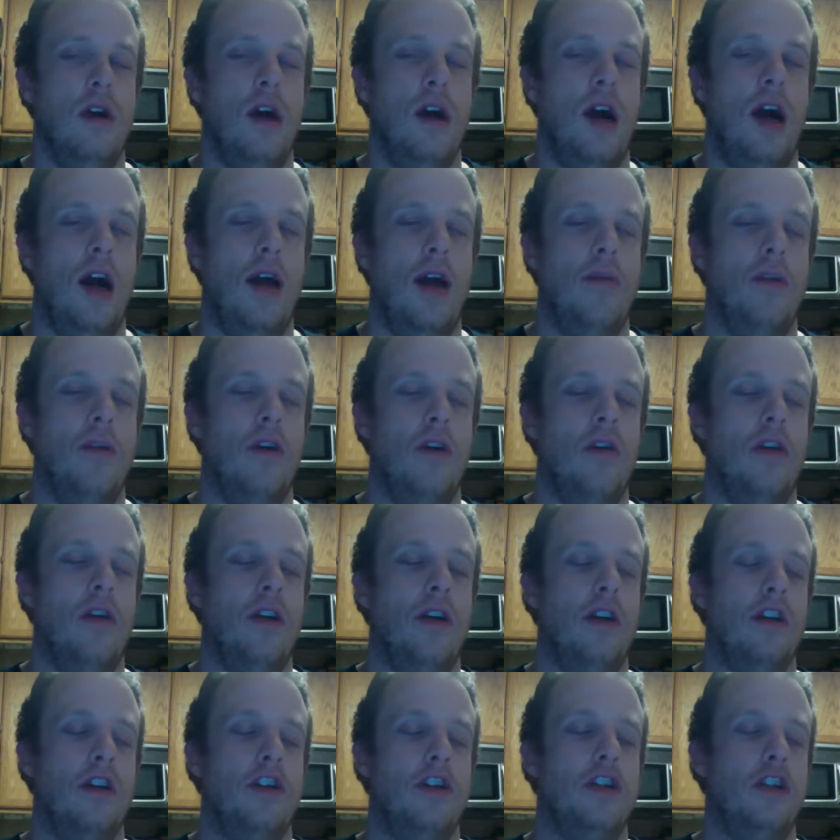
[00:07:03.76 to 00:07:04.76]
I'm
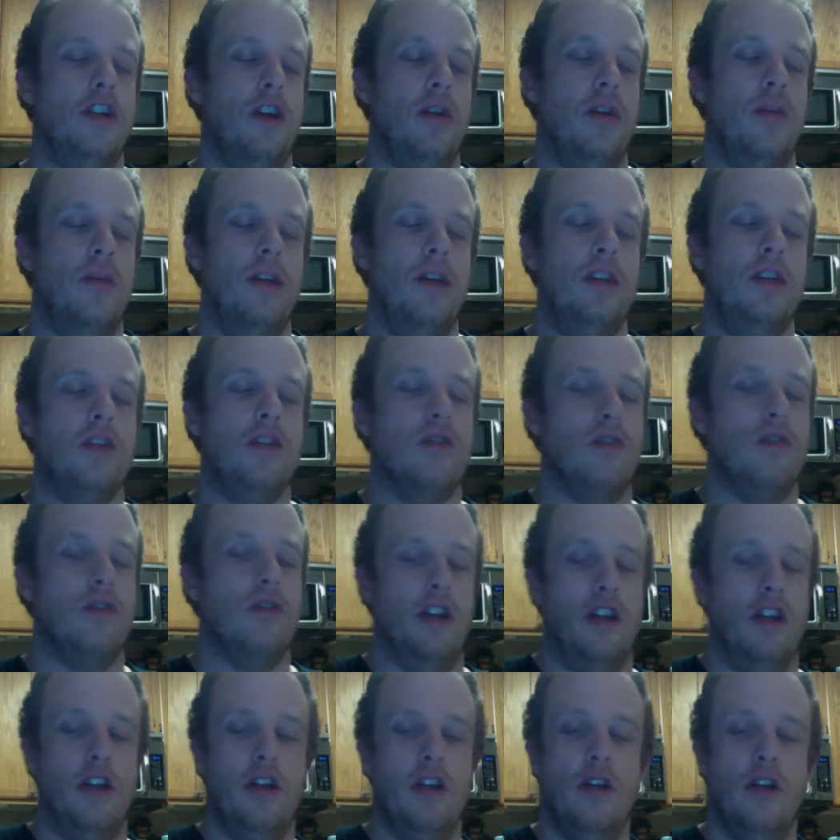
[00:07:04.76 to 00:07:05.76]
going to share my
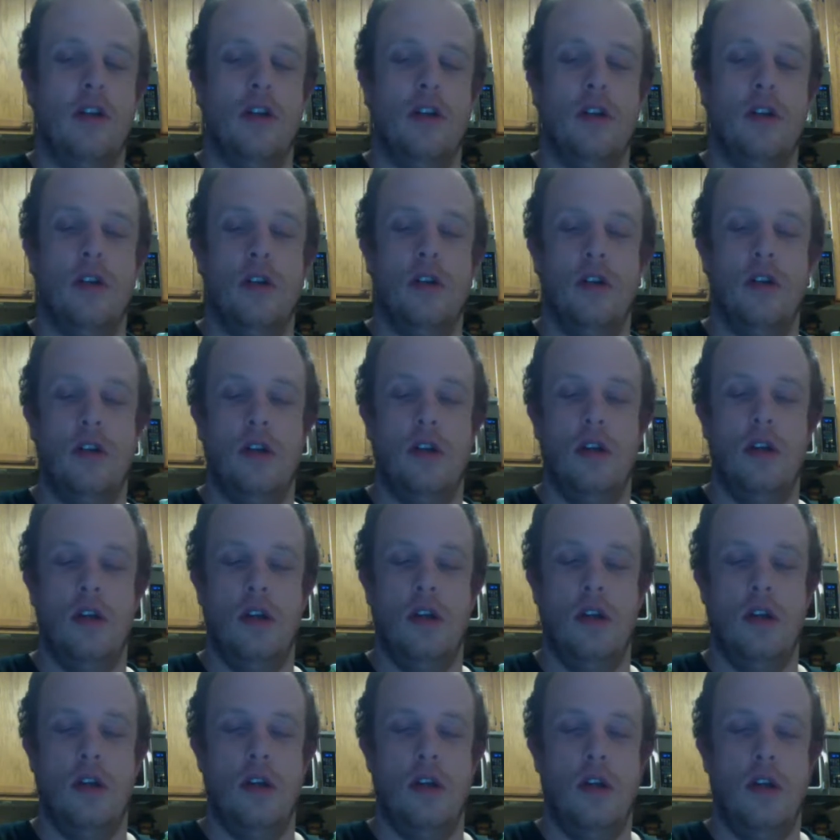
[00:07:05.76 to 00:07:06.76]
screen.
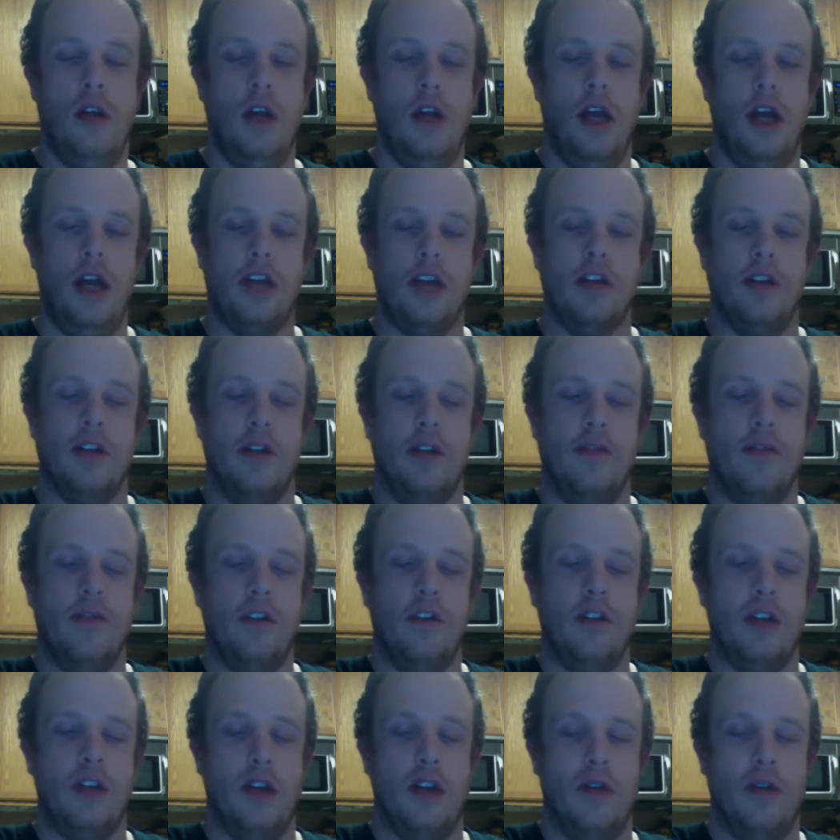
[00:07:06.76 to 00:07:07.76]
Actually,
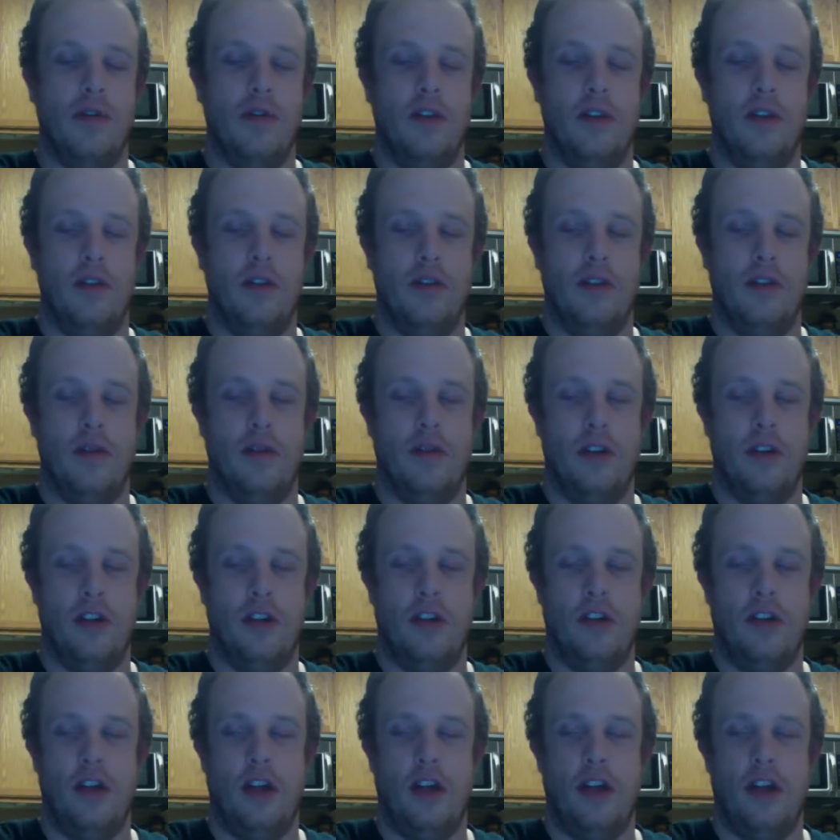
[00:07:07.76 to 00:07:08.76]
first thing I'm going to do is I'm going to,
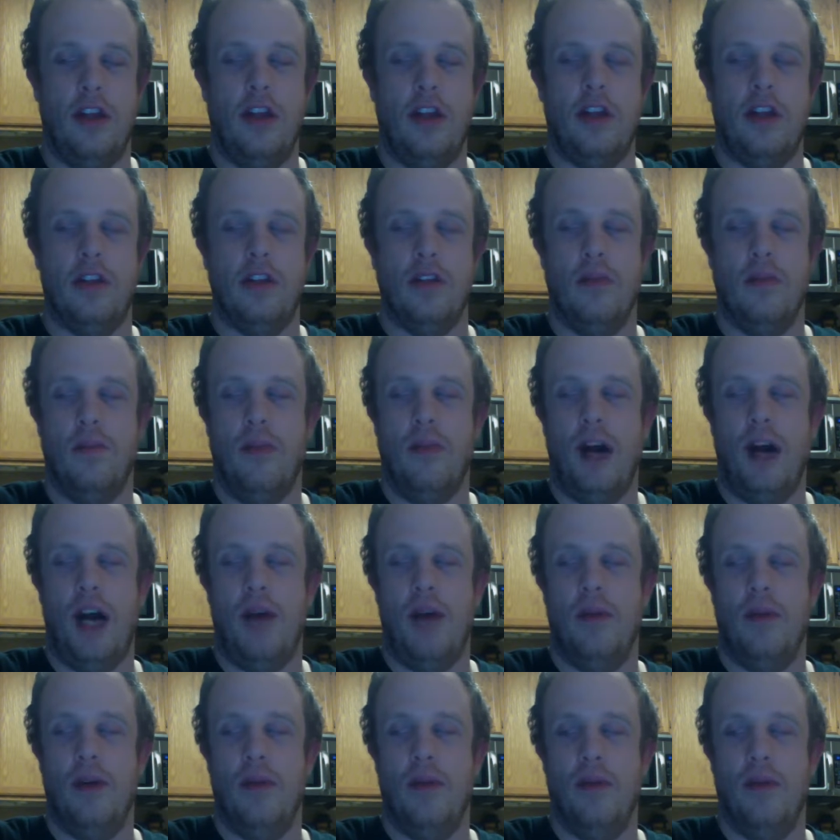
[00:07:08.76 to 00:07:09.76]
I think there's a
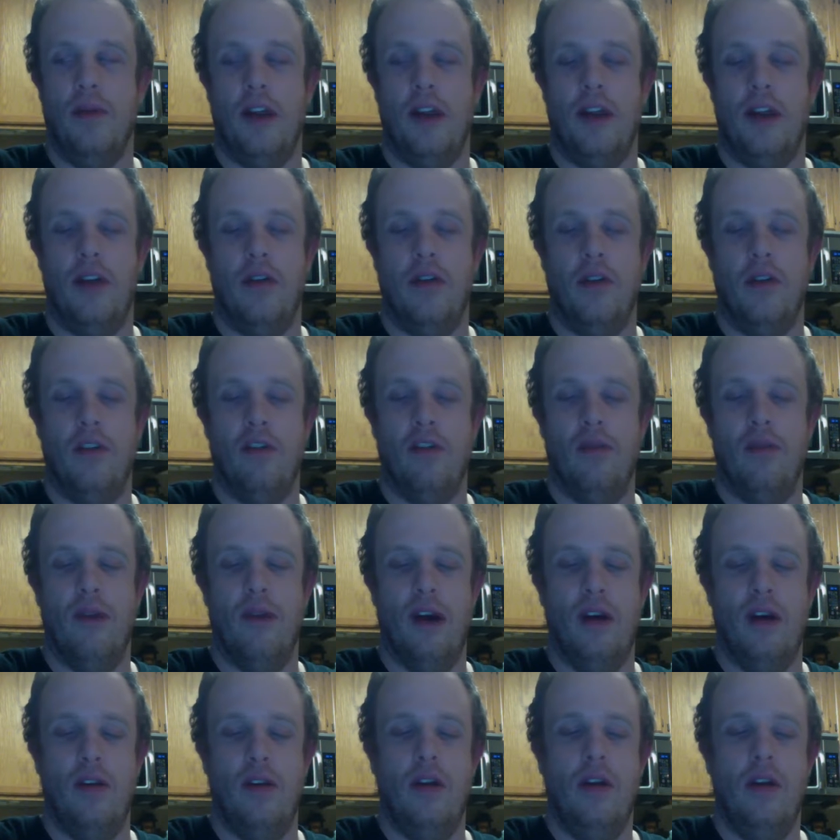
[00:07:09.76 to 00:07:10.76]
pop-up that I don't know
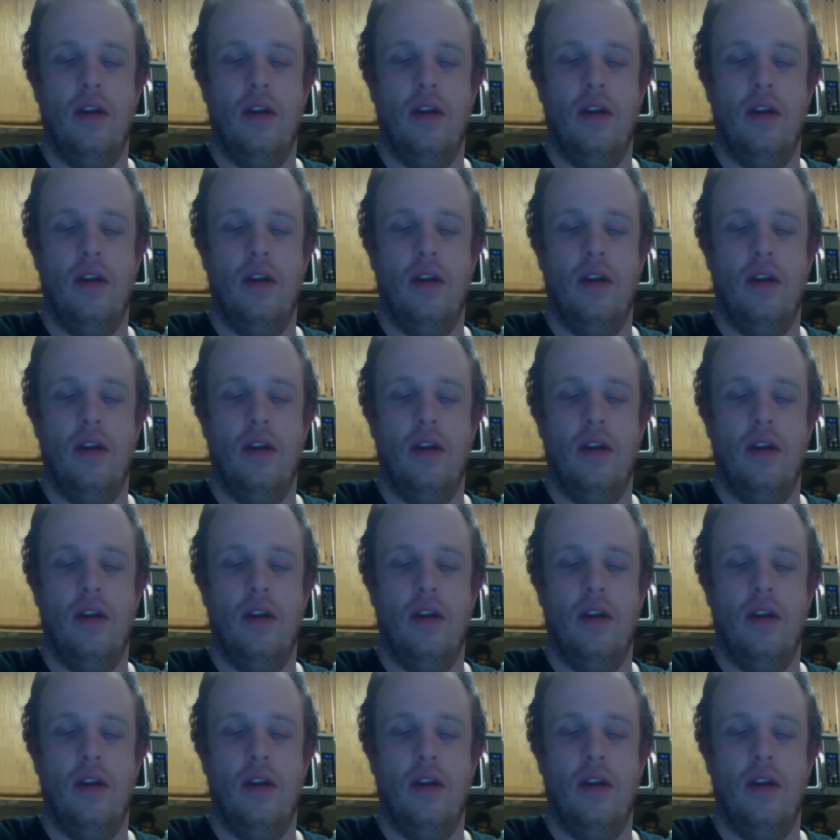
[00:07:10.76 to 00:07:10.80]
about.